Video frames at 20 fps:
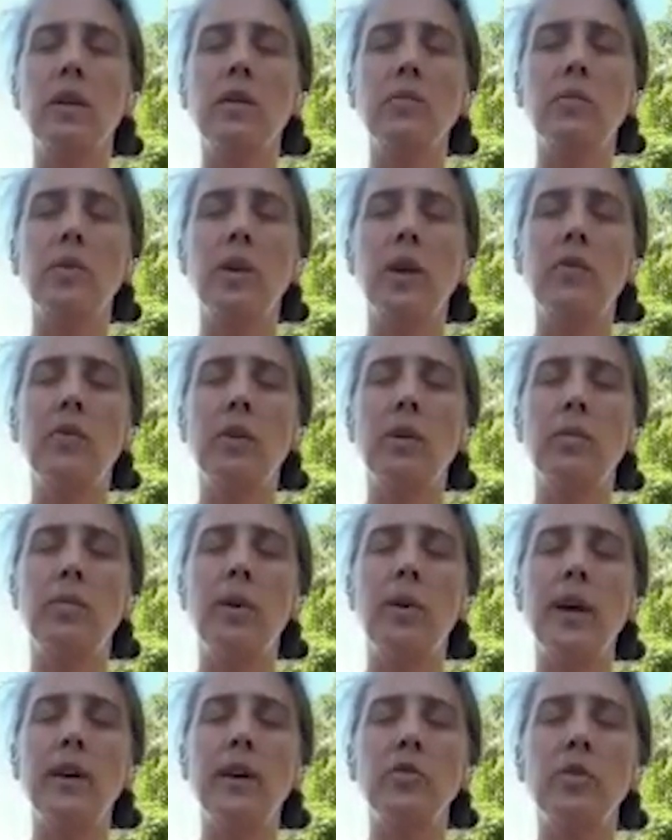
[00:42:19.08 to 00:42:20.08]
As we have
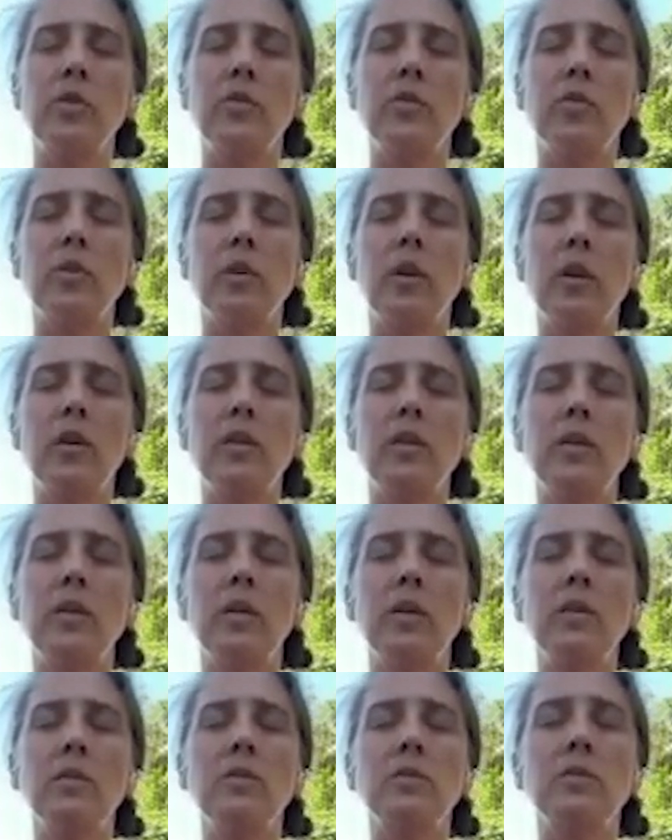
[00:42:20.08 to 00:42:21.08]
compassion for
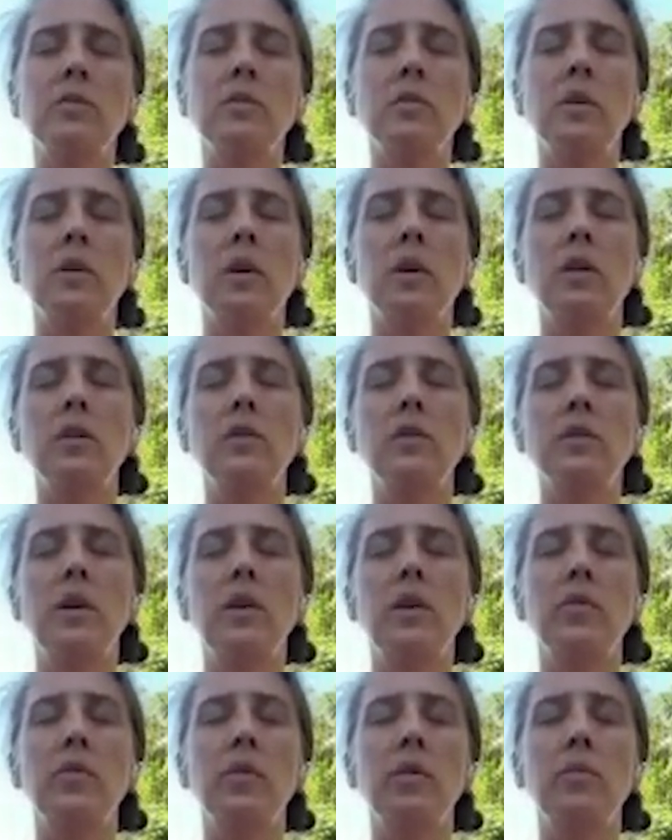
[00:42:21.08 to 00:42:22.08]
others, our
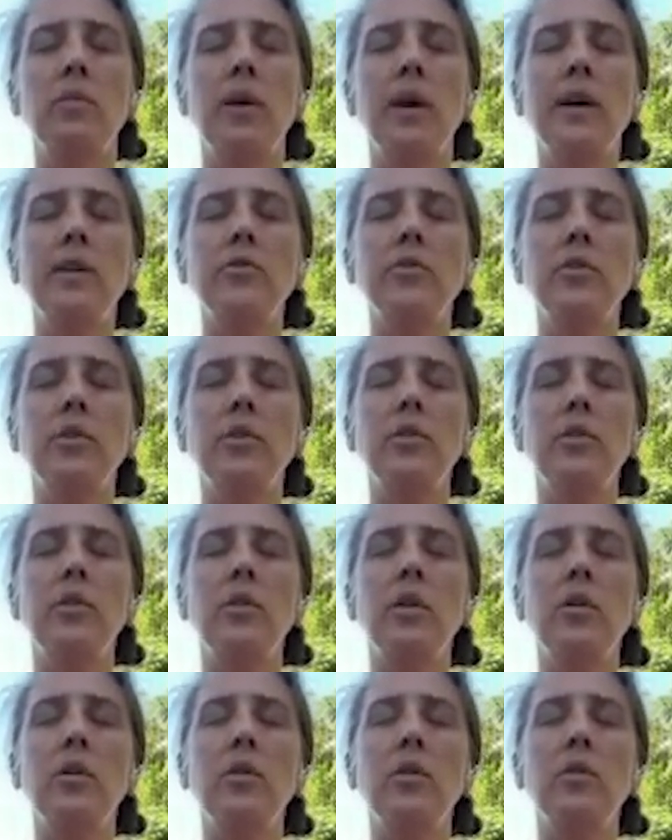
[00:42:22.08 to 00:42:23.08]
self-compassion
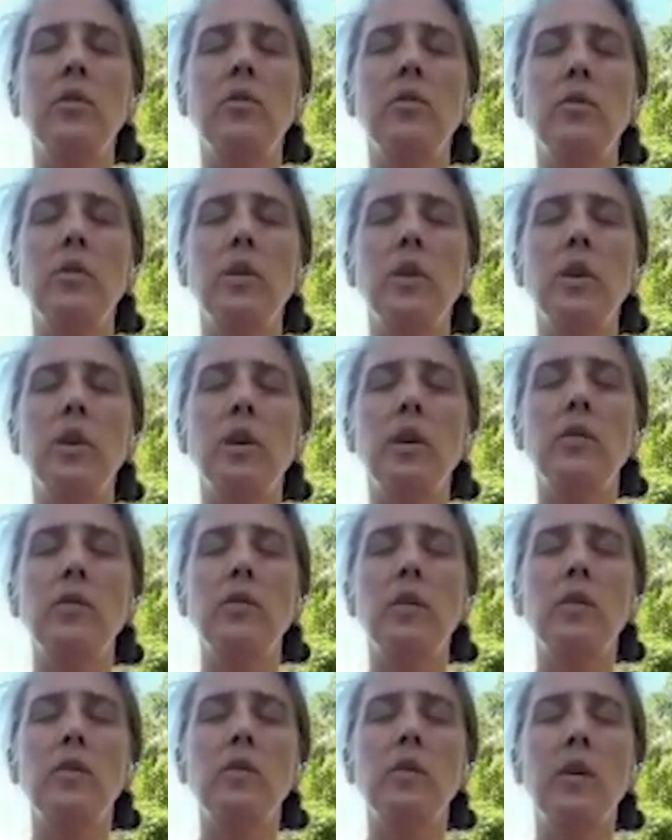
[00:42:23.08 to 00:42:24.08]
grows. And
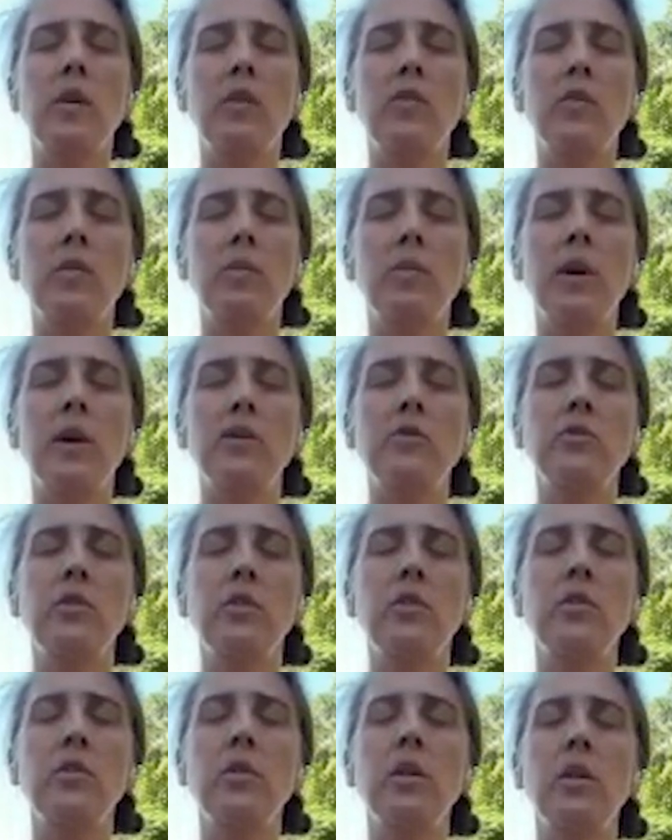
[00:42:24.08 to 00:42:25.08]
as our
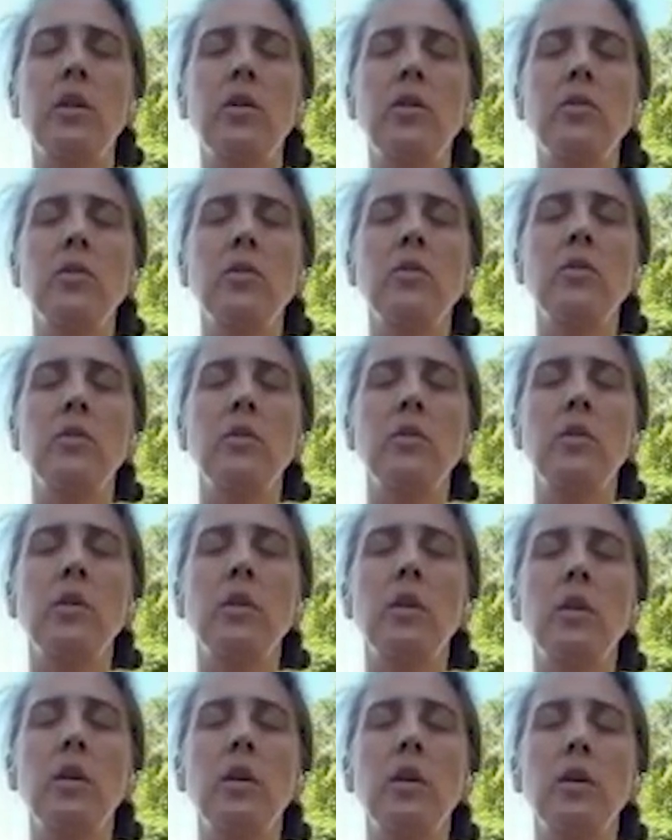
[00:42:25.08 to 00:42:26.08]
self-compassion grows,
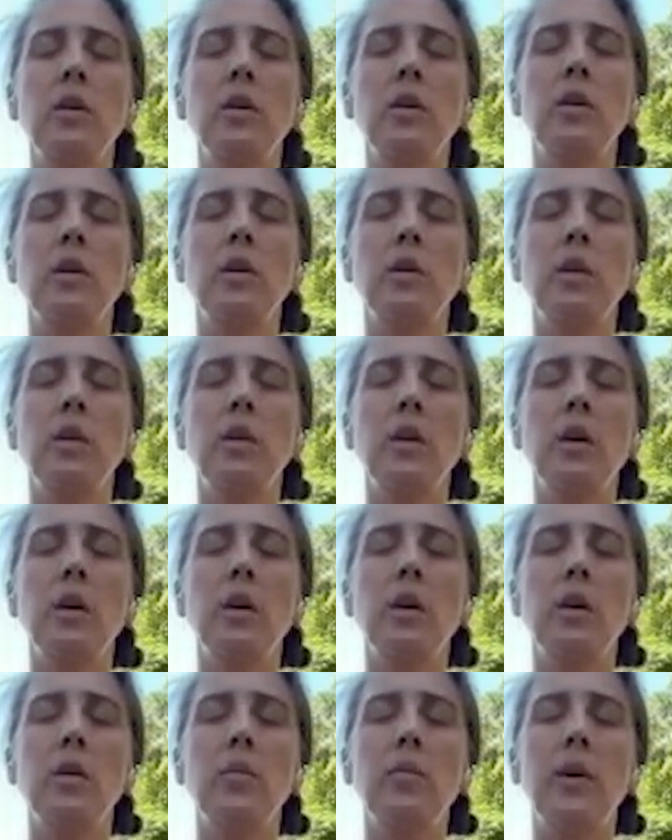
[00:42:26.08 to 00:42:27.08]

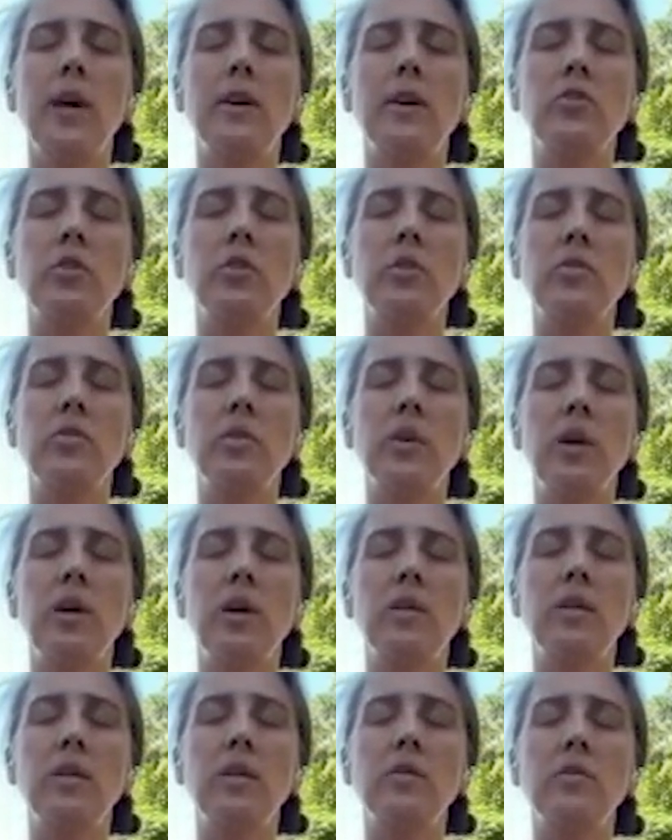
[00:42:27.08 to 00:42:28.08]
the compassion for
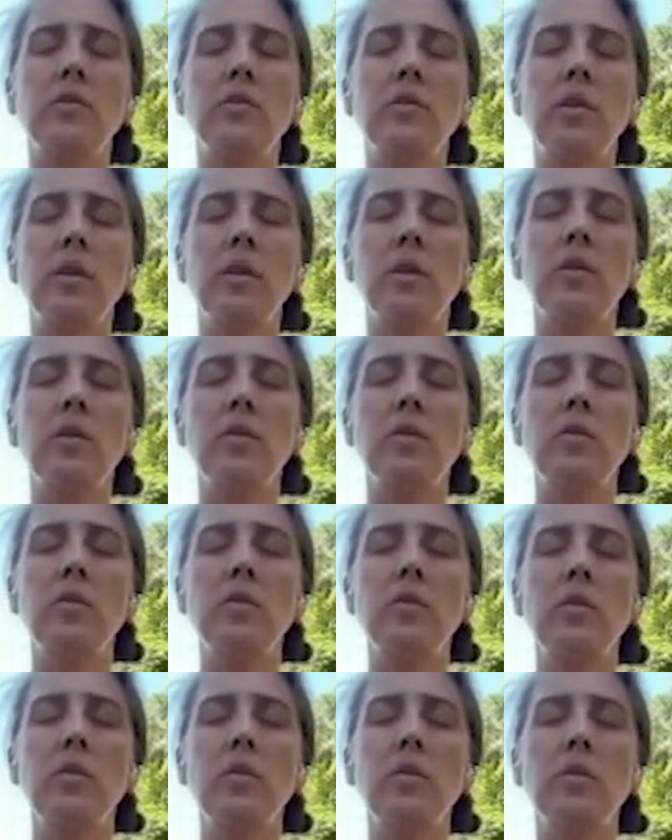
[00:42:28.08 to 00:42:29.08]
others
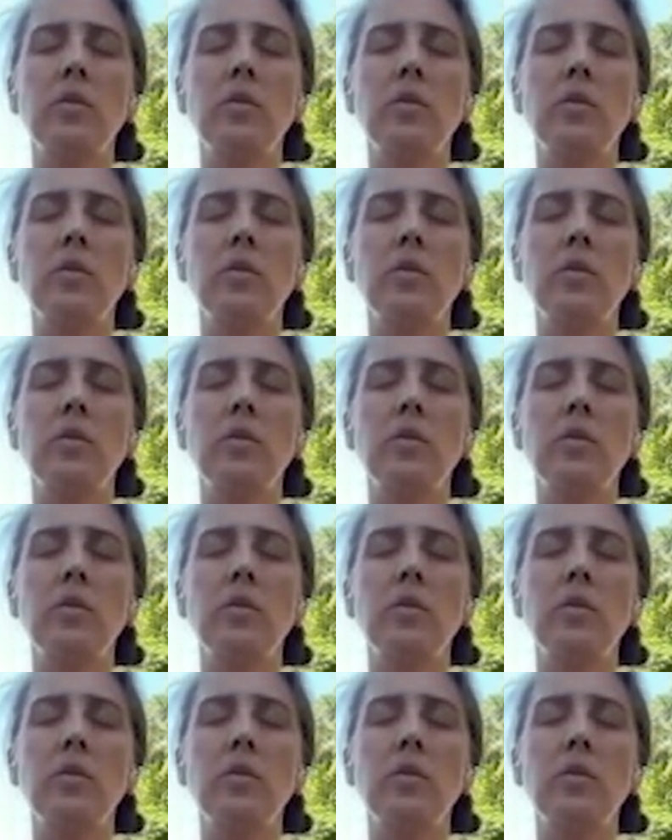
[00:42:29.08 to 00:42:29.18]
grows.